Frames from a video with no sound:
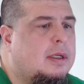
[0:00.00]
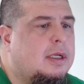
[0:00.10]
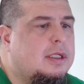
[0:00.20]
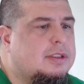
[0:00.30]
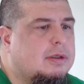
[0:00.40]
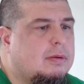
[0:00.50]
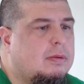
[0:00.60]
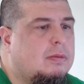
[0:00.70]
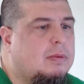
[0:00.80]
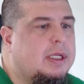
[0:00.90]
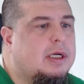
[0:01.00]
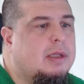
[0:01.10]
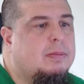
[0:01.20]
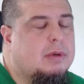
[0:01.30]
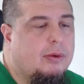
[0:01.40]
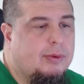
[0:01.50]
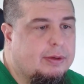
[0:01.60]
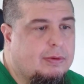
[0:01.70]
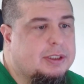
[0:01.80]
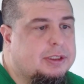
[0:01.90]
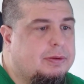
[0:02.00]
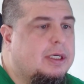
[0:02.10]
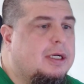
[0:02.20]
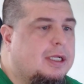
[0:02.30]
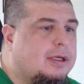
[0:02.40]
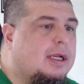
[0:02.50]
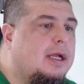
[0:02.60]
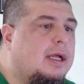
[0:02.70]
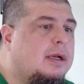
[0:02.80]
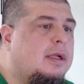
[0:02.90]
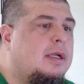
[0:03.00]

And so we ended up going and rescuing another cat